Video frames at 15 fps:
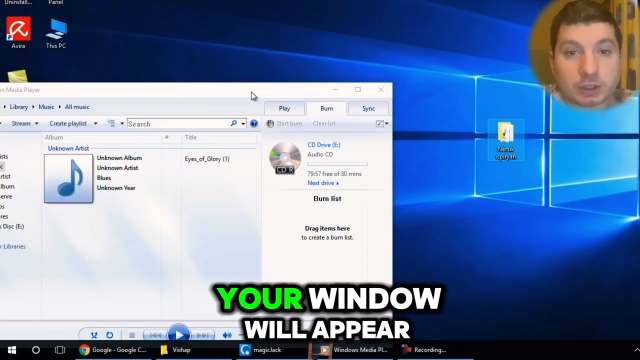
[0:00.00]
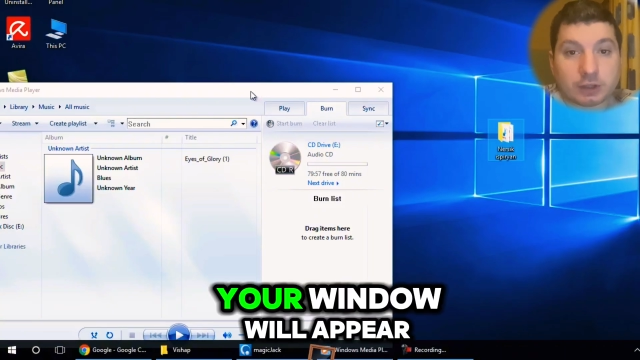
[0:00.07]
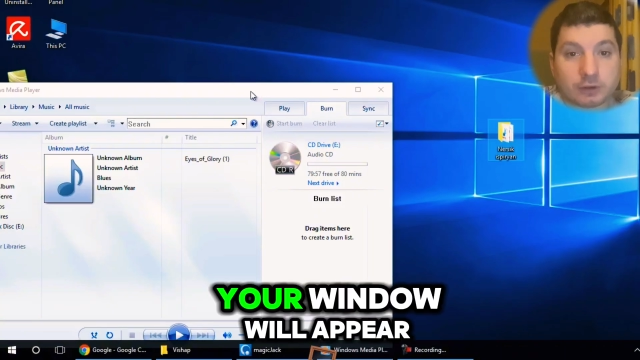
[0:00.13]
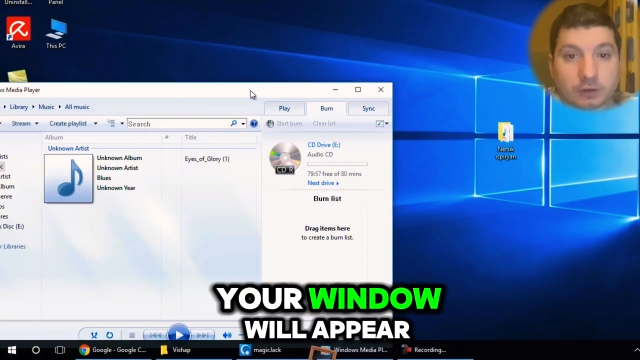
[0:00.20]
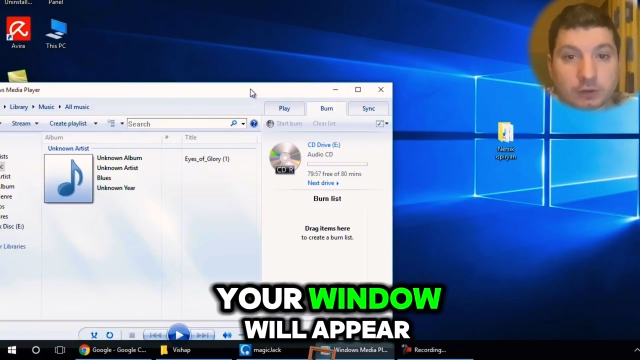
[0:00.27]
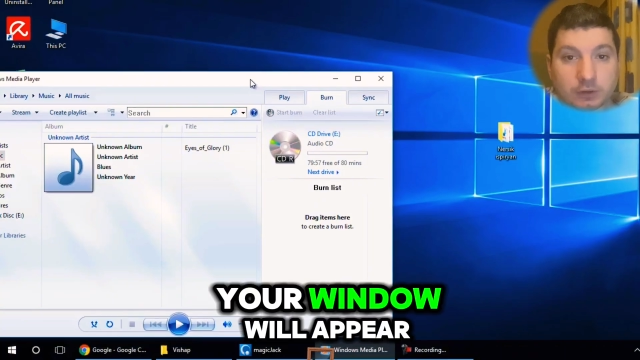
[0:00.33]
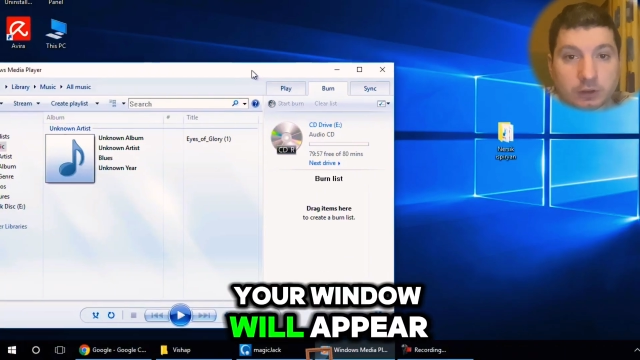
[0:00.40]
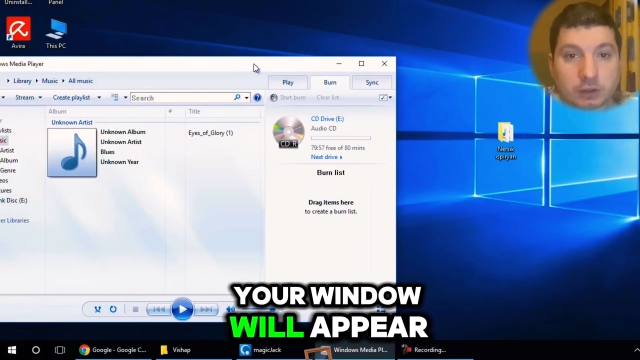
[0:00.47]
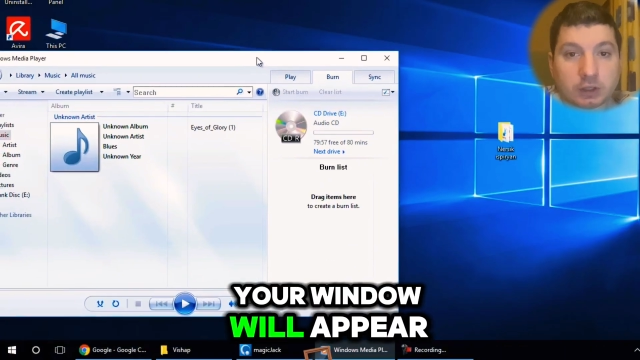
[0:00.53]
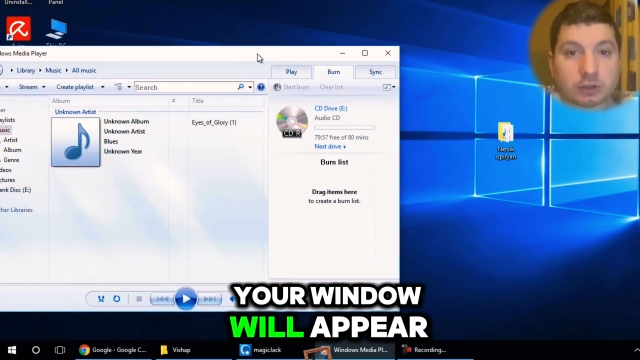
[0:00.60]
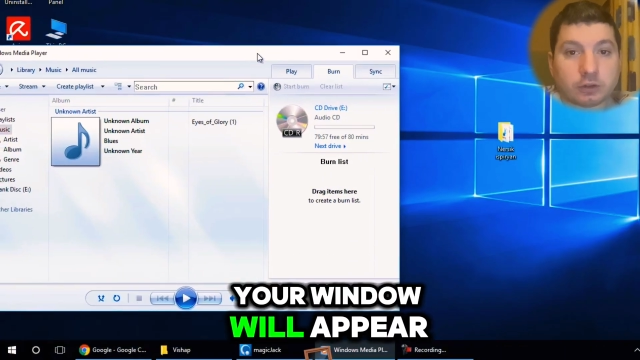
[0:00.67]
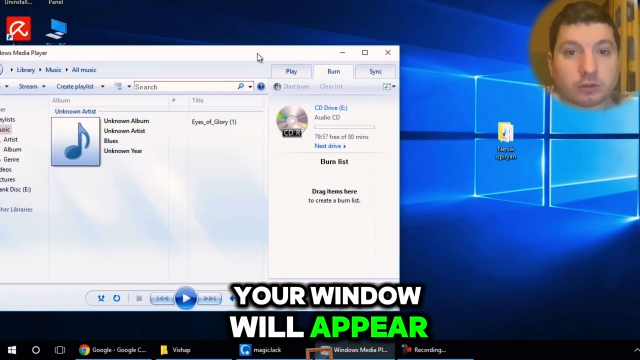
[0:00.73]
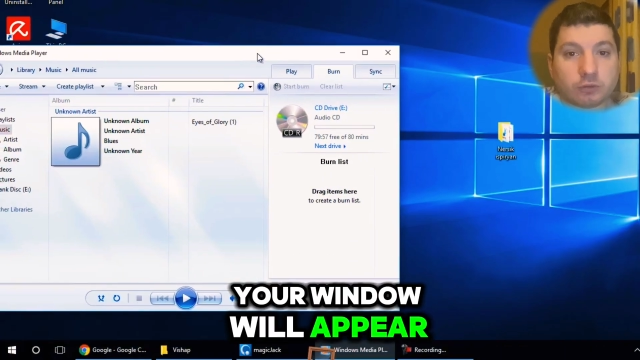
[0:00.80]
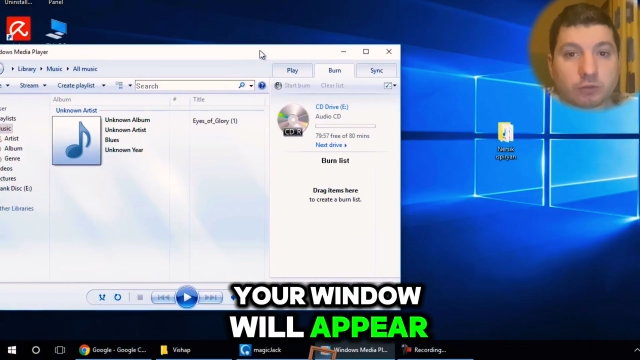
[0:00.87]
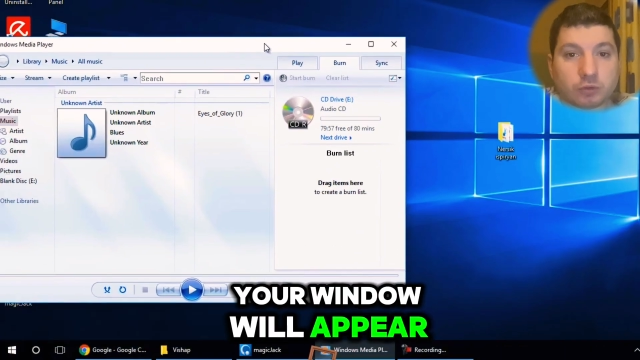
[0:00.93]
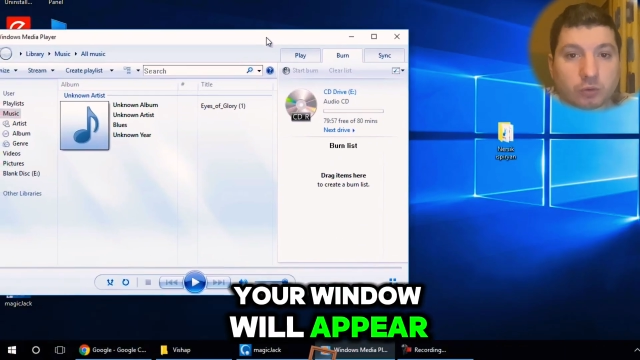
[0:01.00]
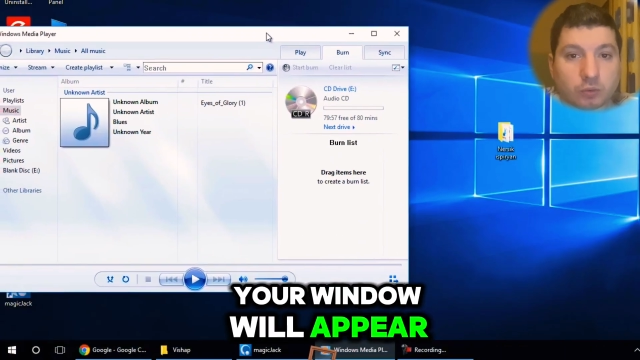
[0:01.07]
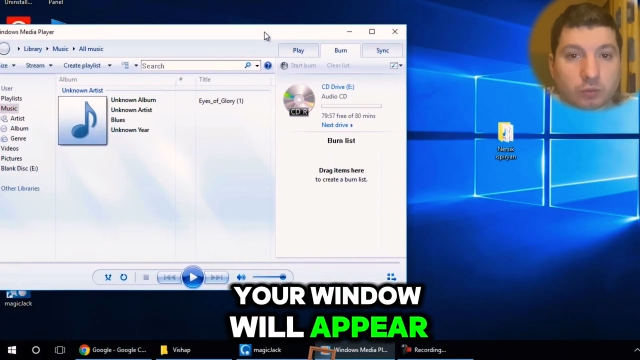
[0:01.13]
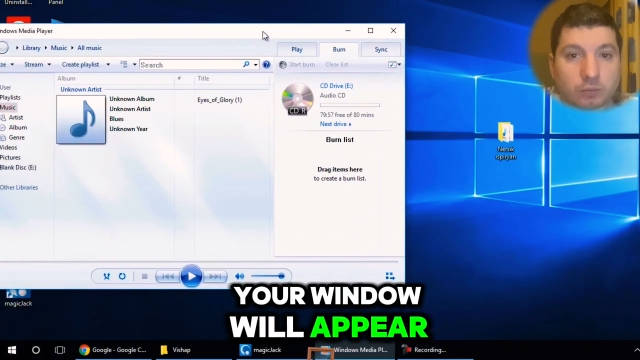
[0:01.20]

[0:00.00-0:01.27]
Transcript: window will appear.